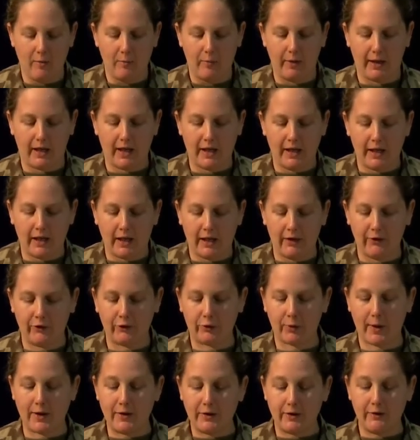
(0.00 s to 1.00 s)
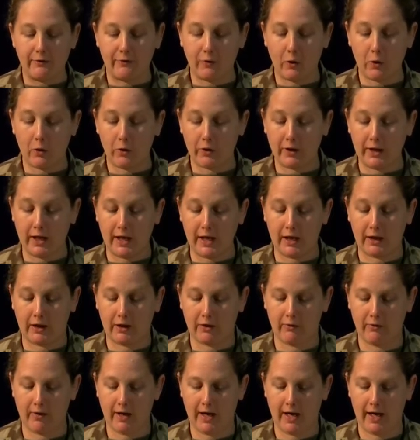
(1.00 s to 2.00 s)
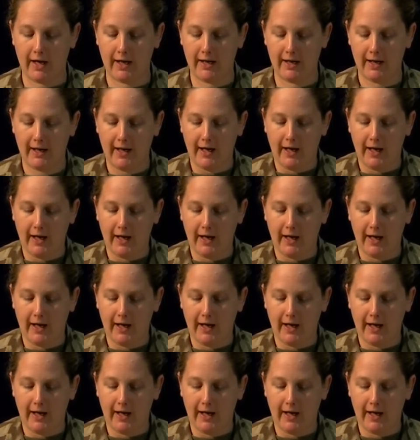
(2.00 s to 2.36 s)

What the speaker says: beginning his 24-year career